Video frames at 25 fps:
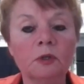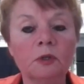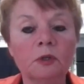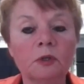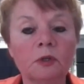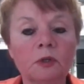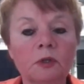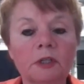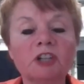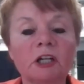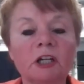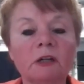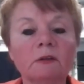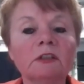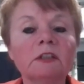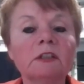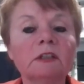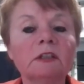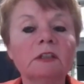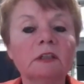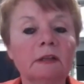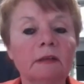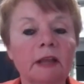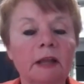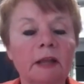reach out
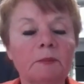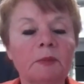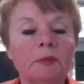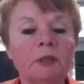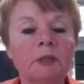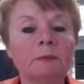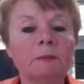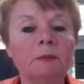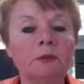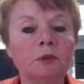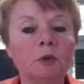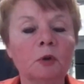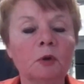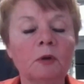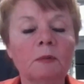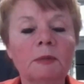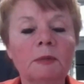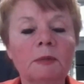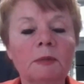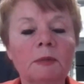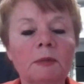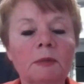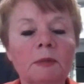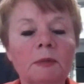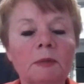and let people know
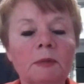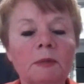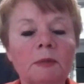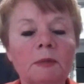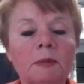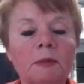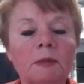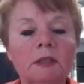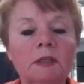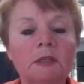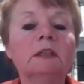about that.